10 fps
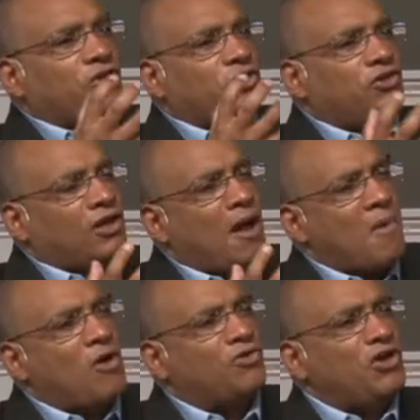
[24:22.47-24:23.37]
come
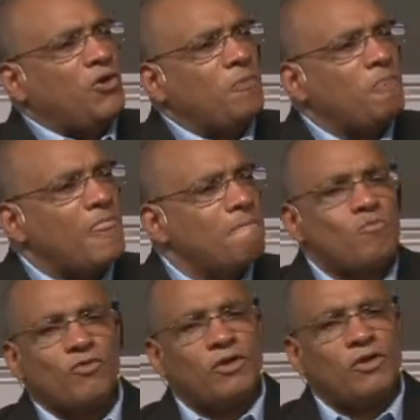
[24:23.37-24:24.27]
on,
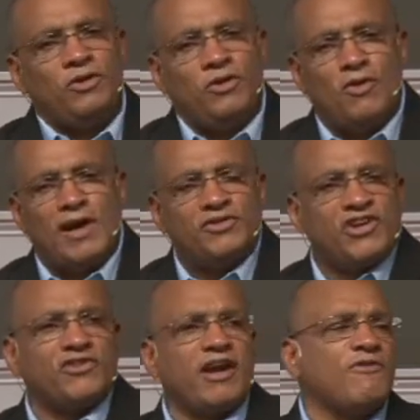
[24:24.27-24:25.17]
you're in
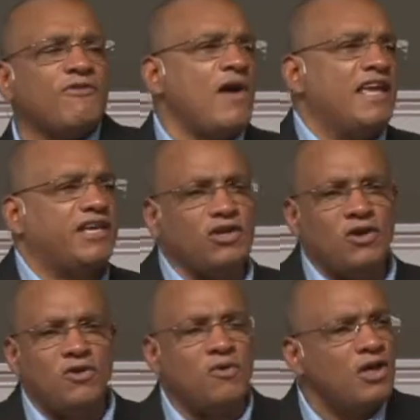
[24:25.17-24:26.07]
church every week.
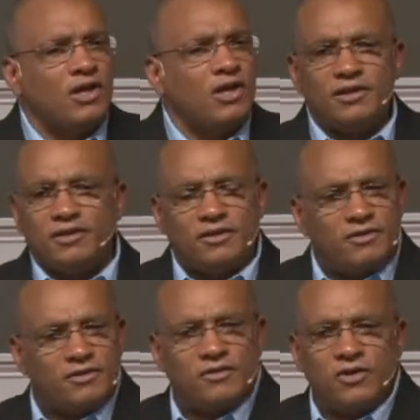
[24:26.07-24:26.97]
You
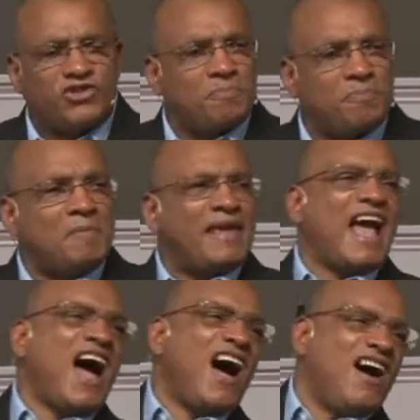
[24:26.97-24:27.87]
should be
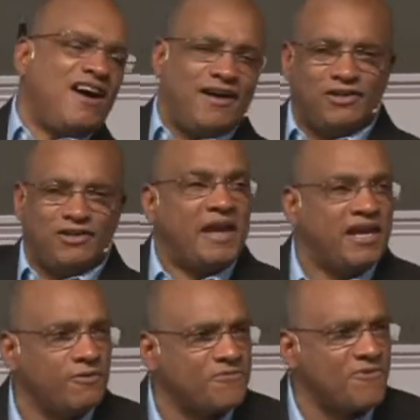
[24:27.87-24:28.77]
beyond being
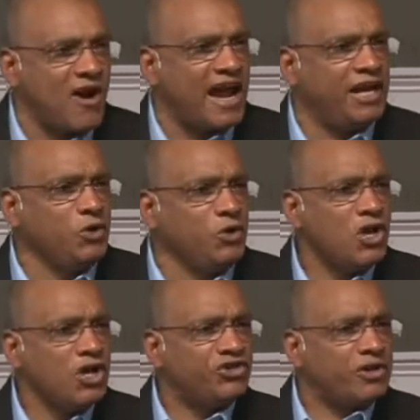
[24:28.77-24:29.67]
afraid. You
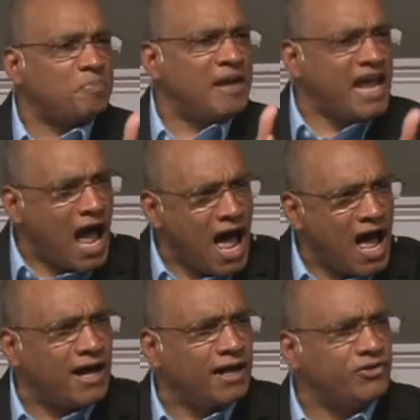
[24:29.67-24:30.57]
should be
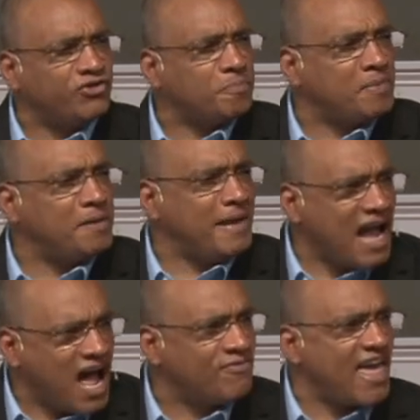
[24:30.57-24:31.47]

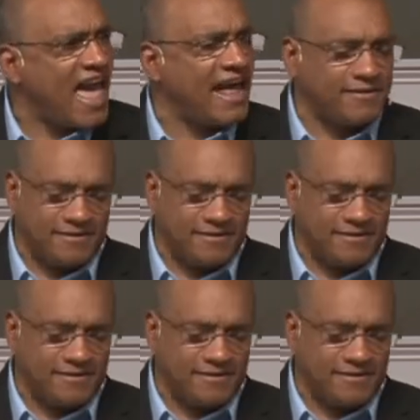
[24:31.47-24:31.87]
beyond that.